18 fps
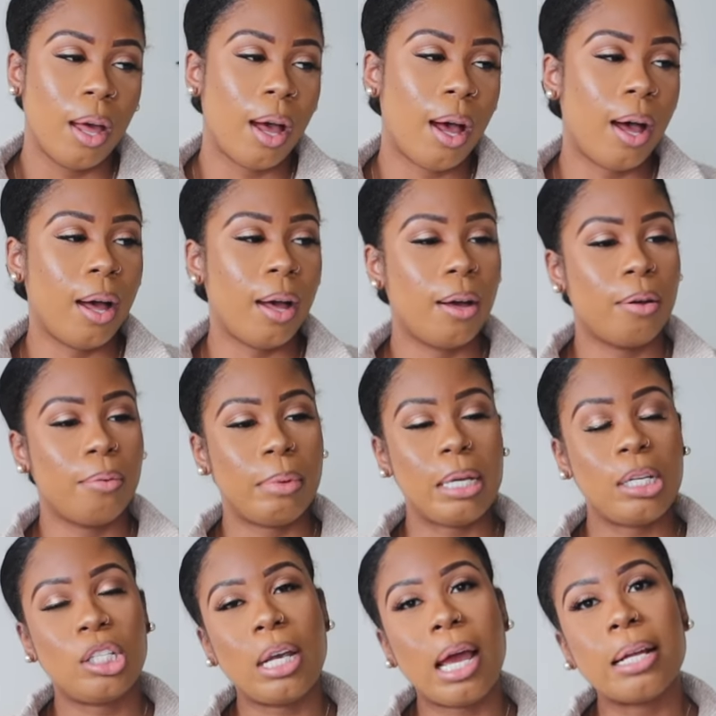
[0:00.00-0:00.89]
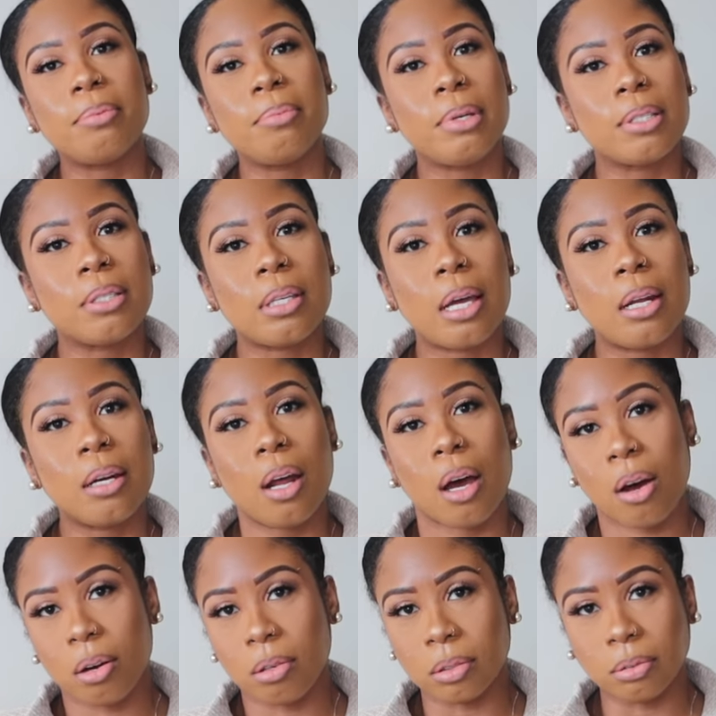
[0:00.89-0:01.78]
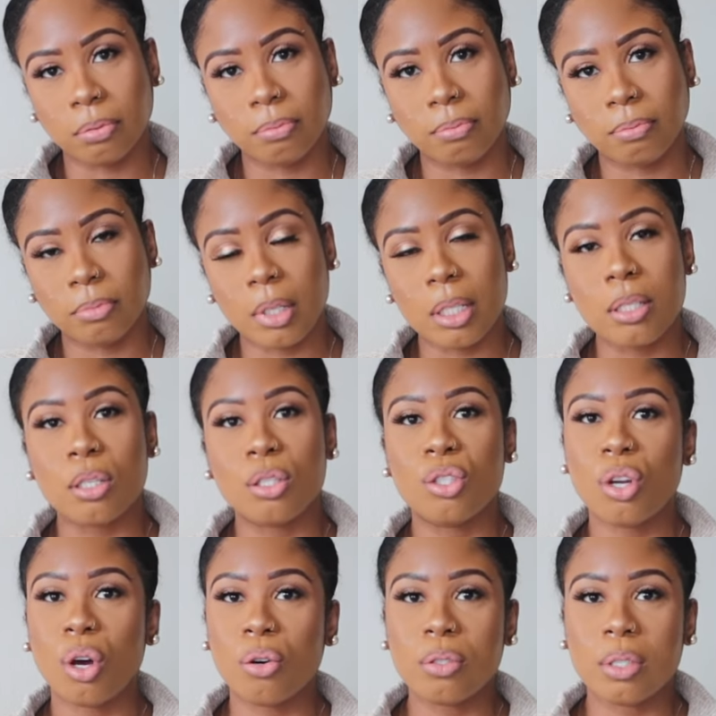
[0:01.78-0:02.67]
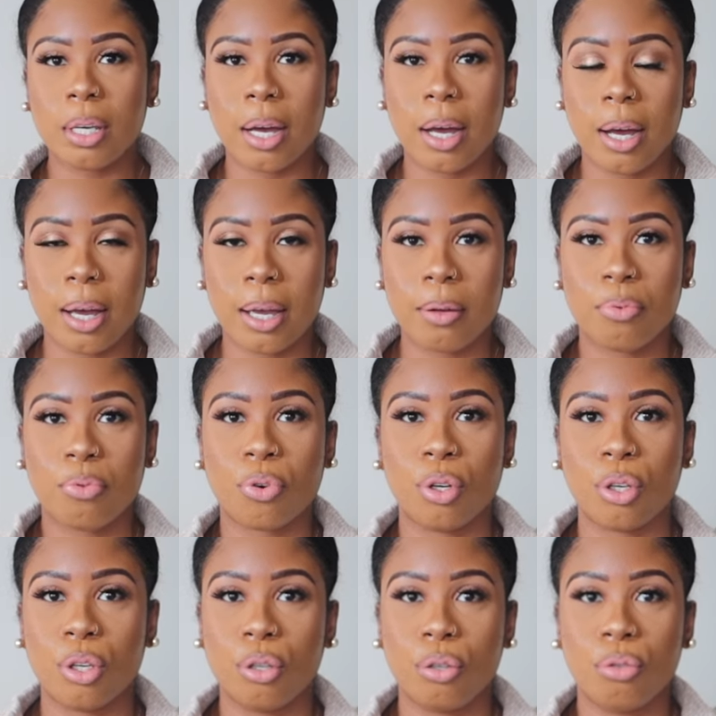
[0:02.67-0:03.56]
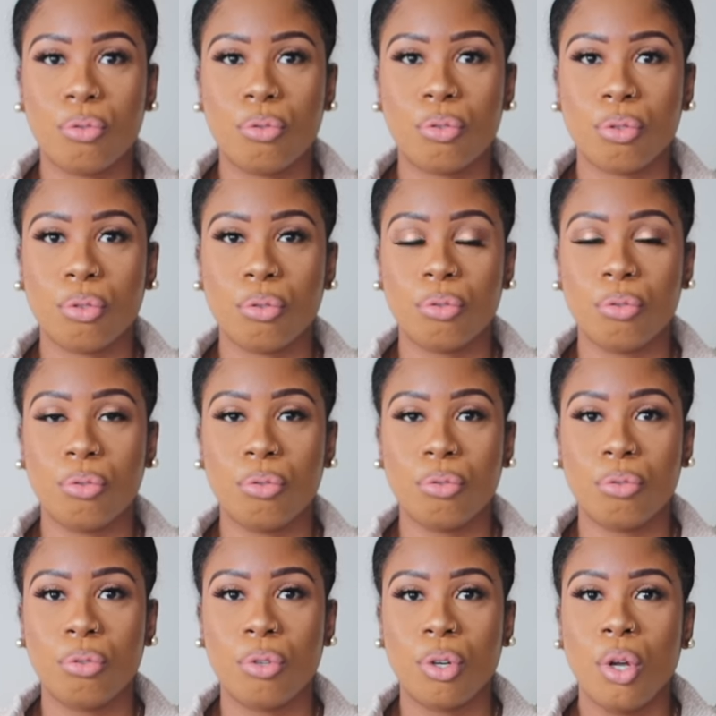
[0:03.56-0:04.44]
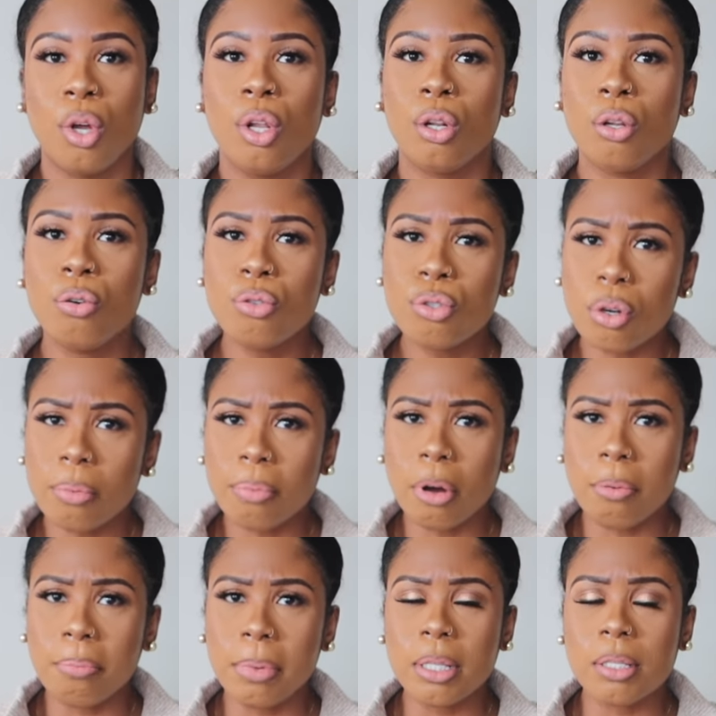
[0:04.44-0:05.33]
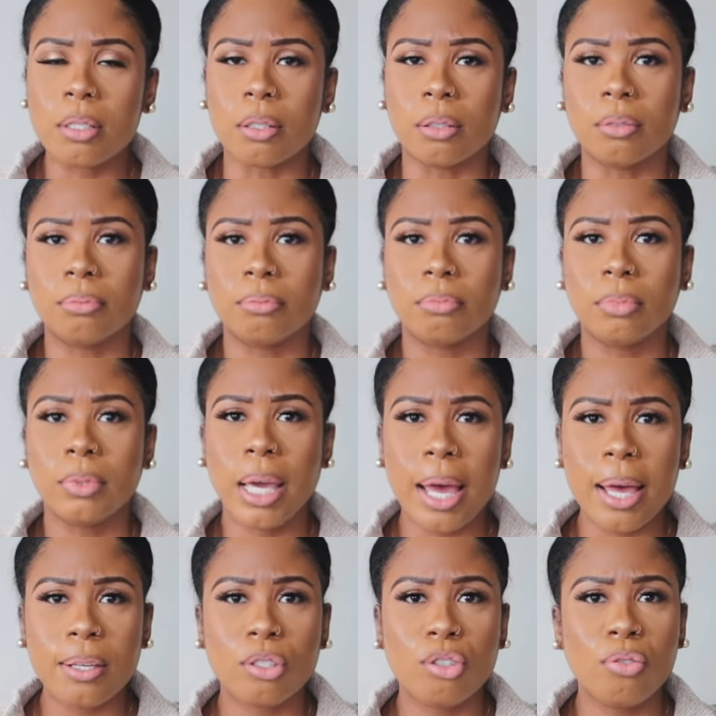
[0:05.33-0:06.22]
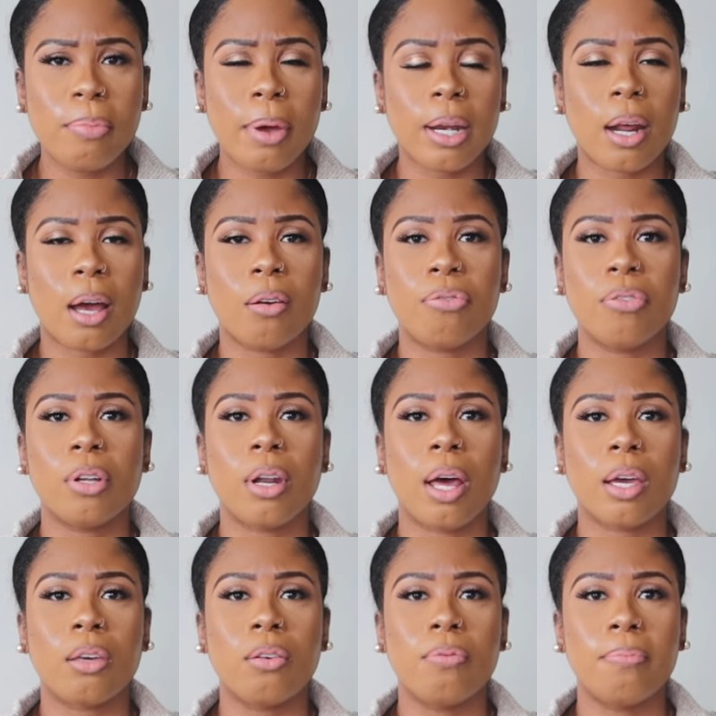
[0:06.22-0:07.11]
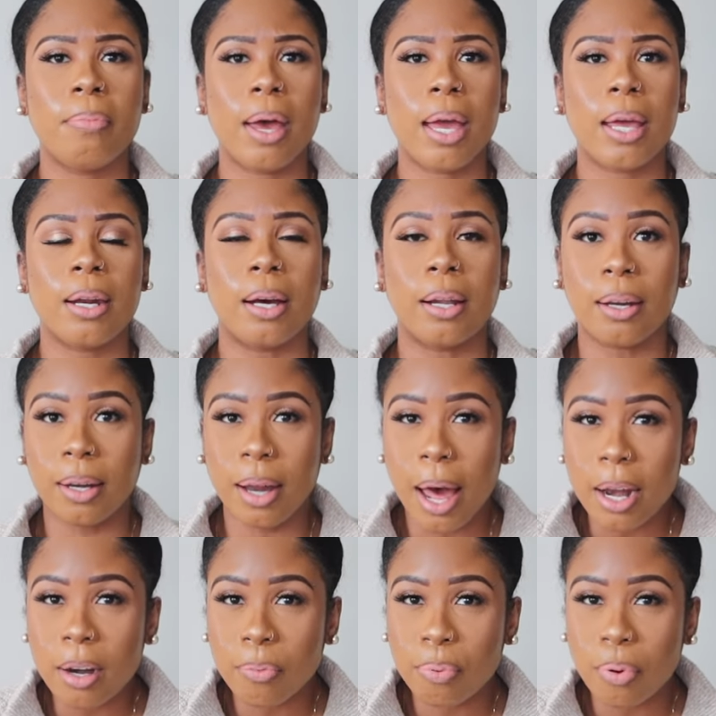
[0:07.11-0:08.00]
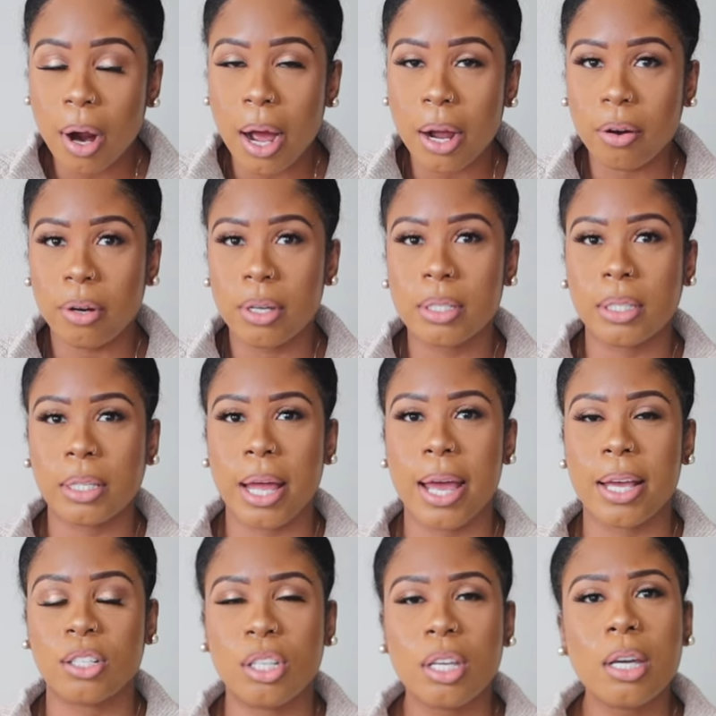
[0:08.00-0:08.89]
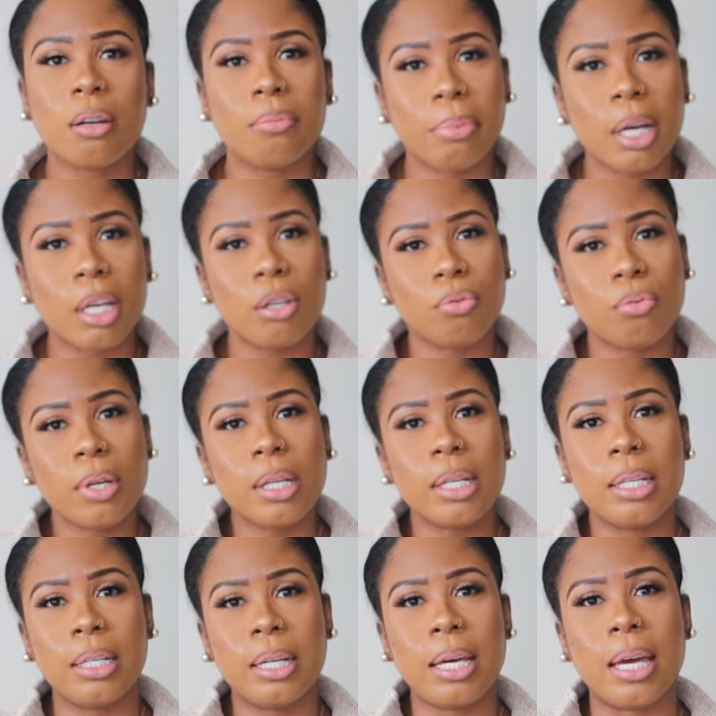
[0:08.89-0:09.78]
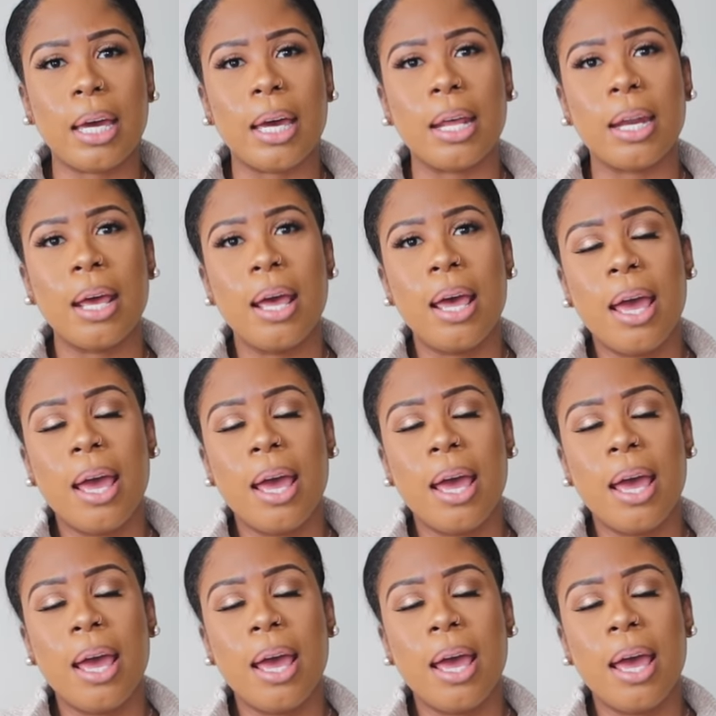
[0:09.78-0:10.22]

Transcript: Um, he checked me and said, no, this is no time for you to lose your momentum. Yes, you may not feel like you've made a lot of progress last year, but you really did.